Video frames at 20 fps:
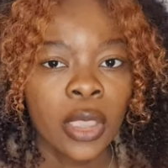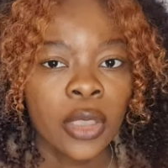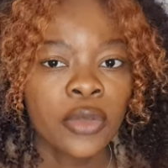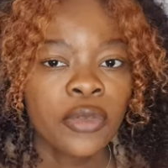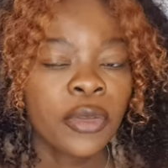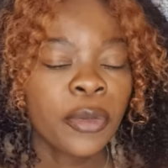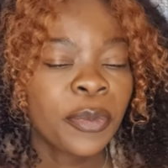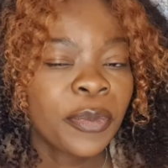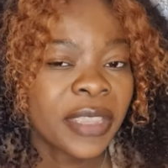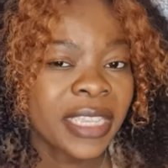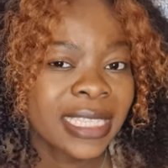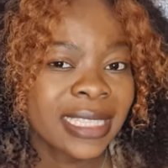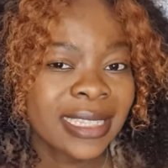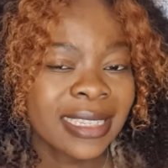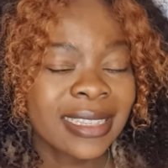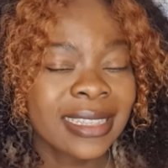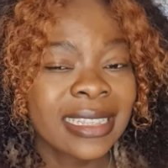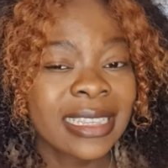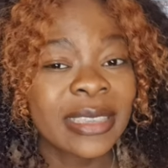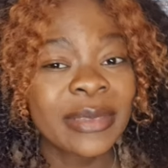
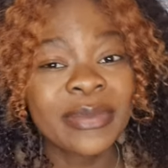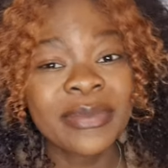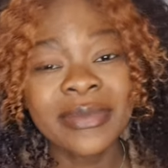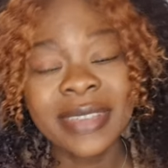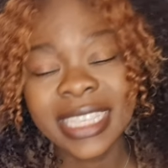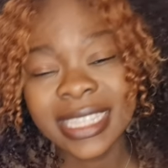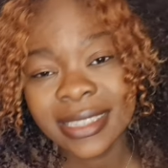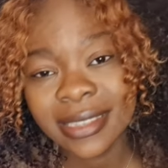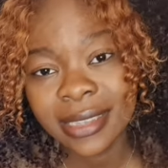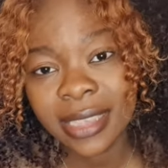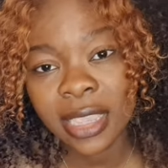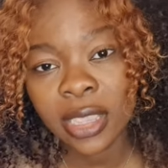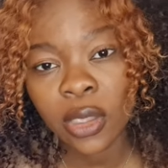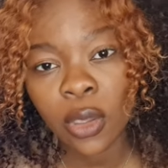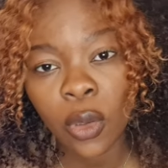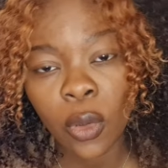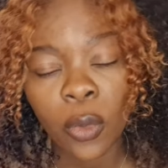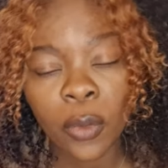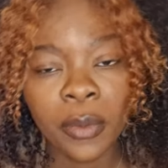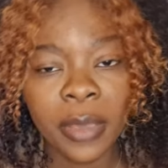repeatedly missing
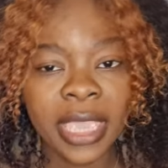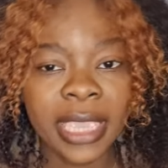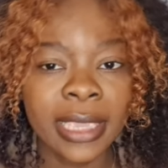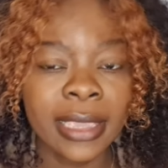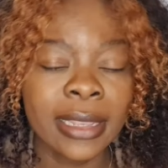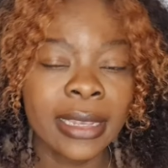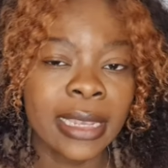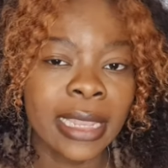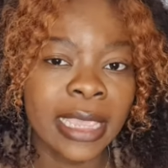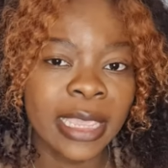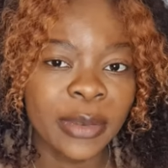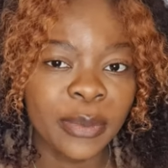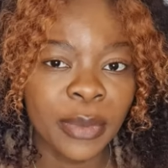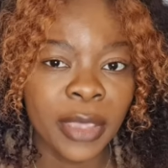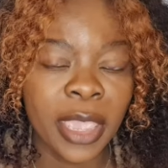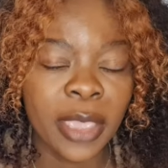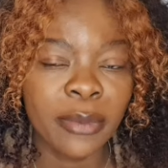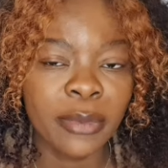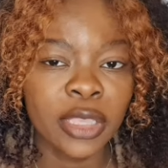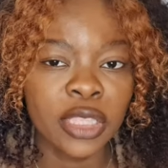or making late
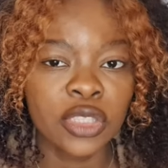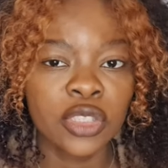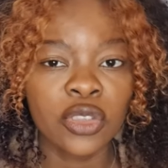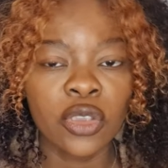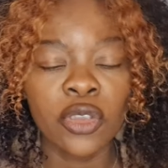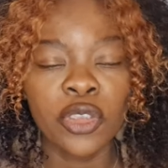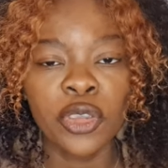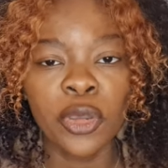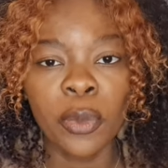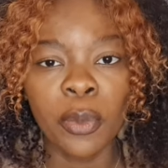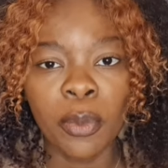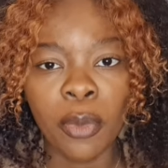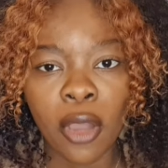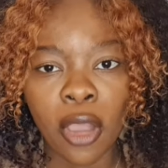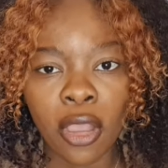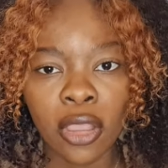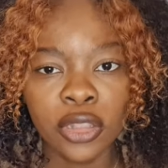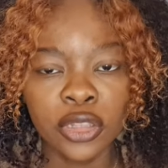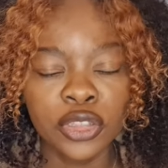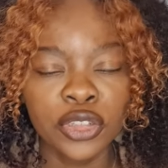payments on your
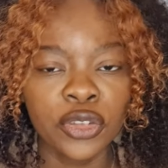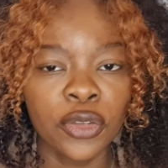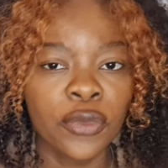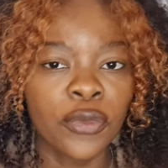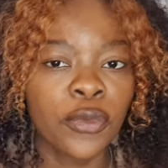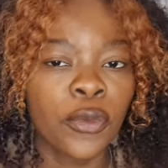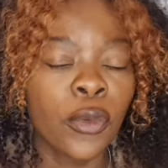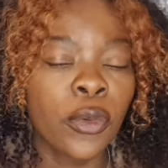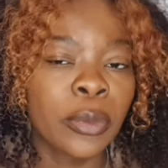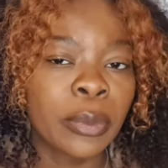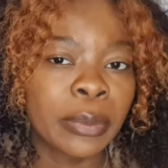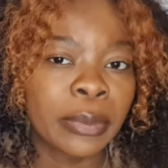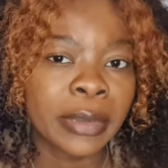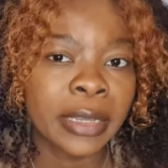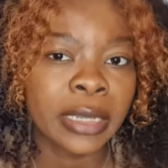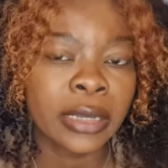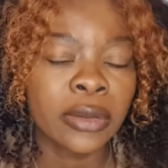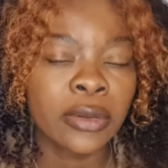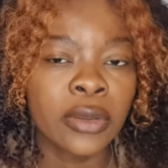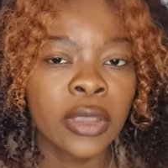bond, your phone
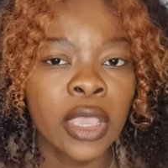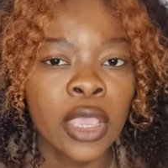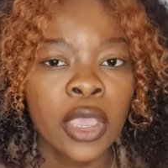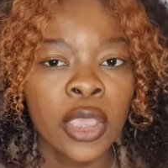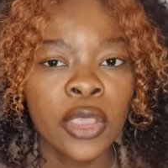bill,